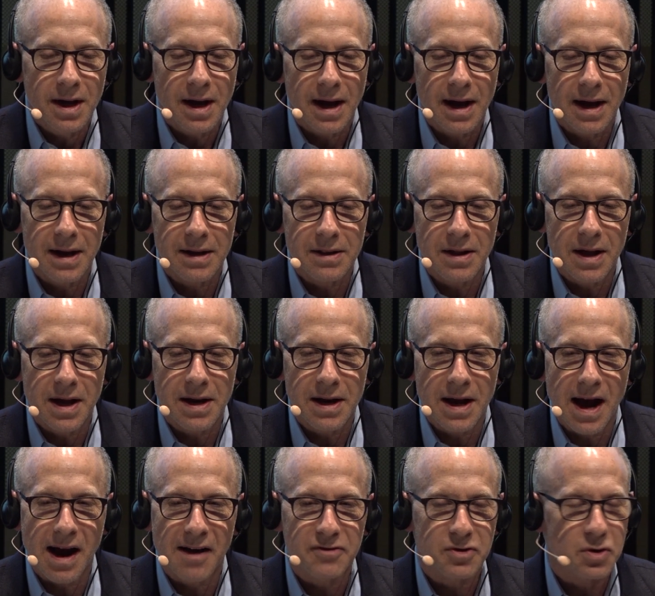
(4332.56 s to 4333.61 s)
And then
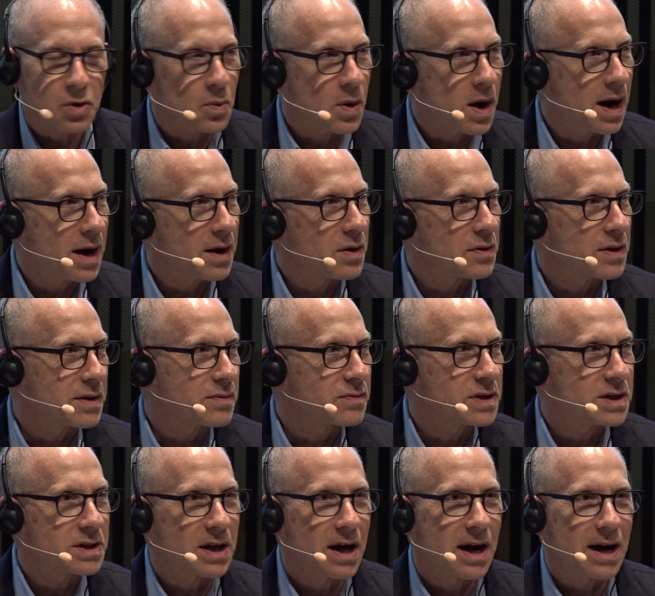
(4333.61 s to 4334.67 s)
after a while, they
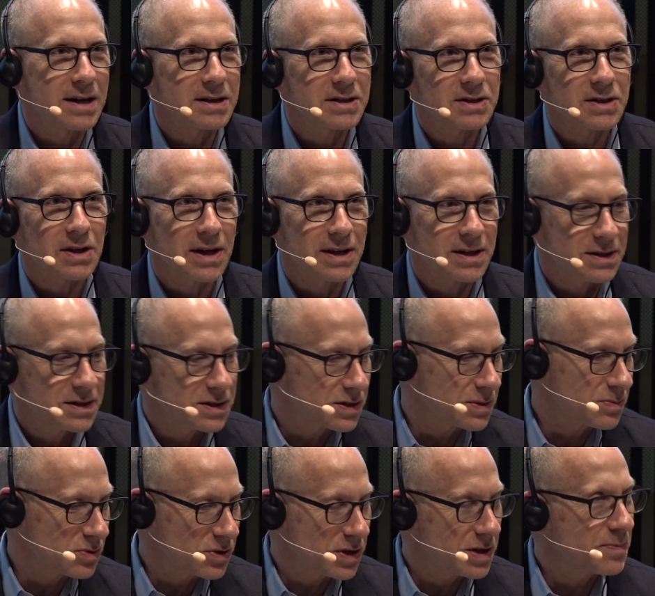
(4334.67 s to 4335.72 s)
realized, like, these
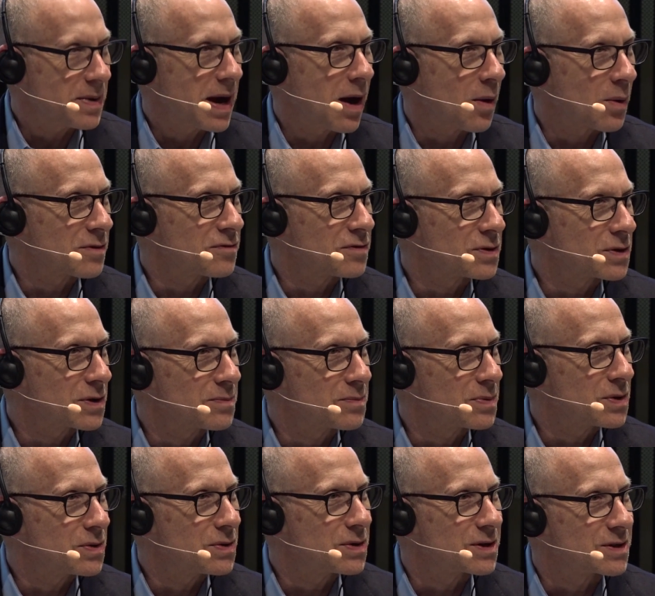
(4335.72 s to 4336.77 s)
are pretty powerful
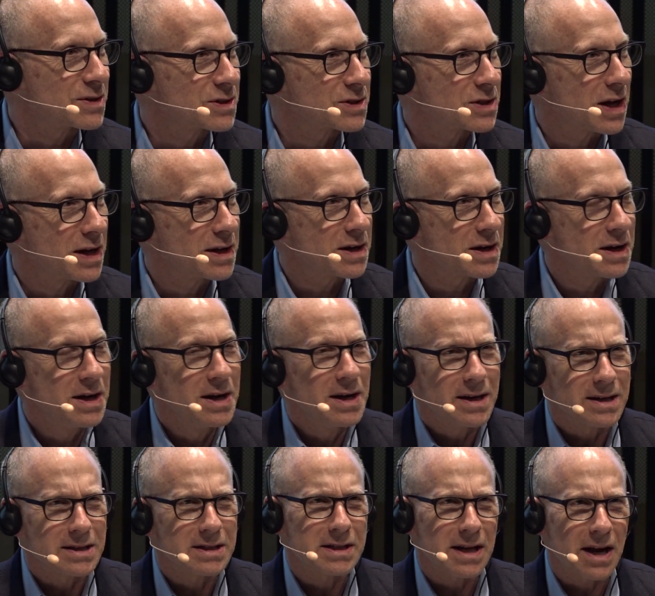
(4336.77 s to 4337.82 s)
computers. Like,
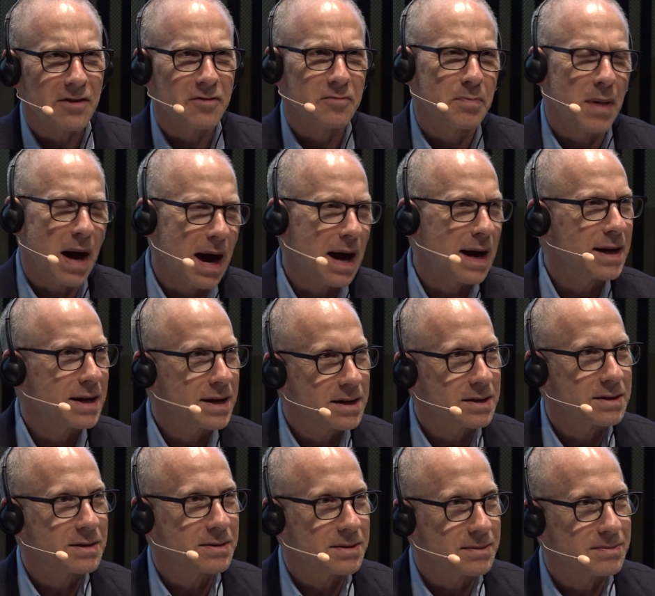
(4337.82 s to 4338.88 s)
instead of
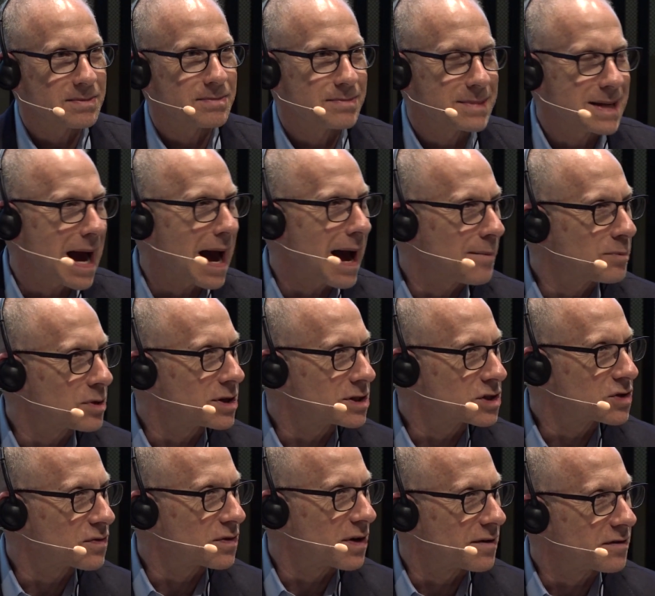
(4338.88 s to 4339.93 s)
buying
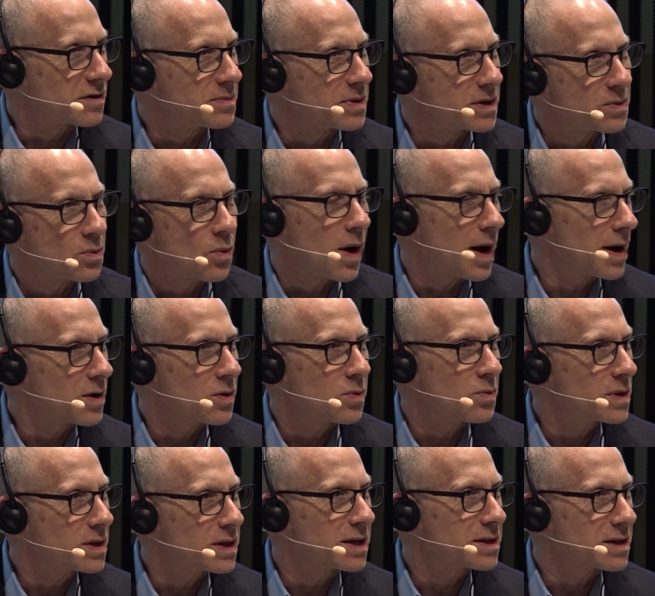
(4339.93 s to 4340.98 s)
tablets for everybody, why don't
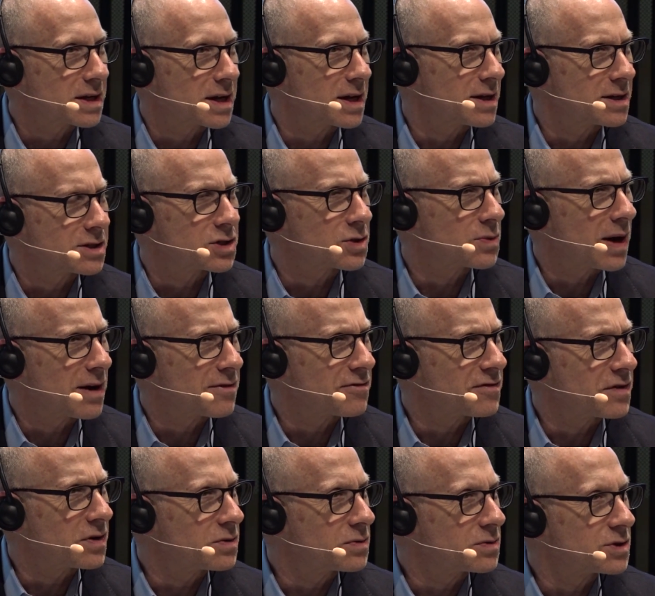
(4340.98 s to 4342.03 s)
we let the kids who have
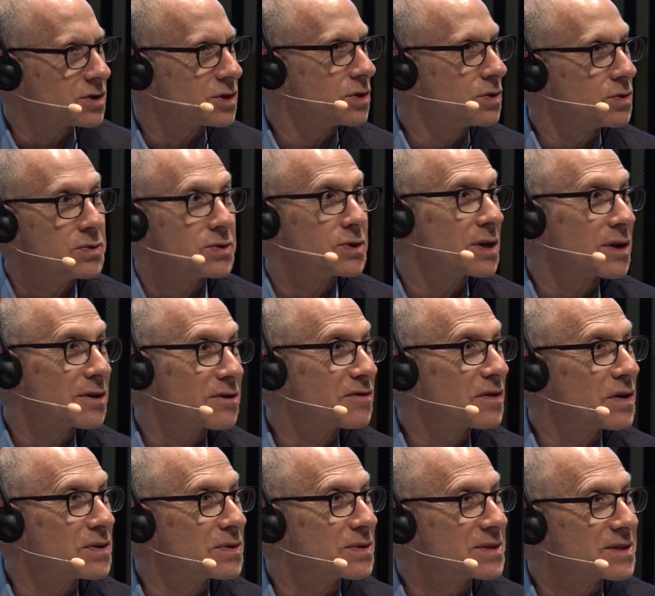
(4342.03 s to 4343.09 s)
phones use their
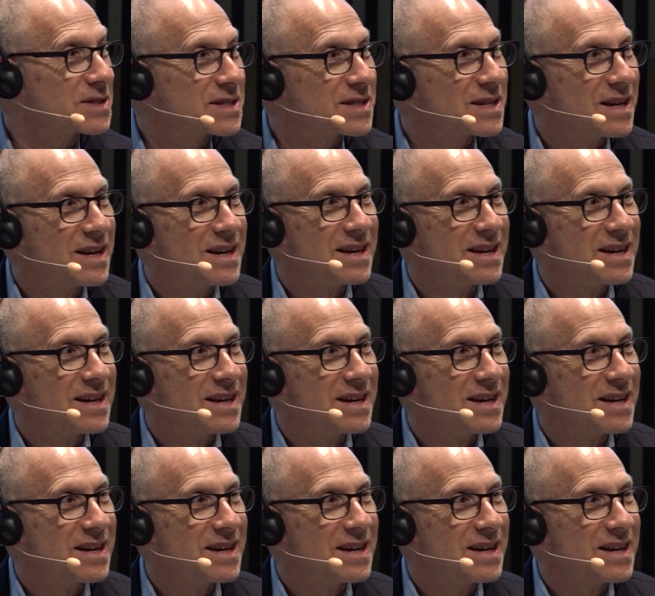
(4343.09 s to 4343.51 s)
phones?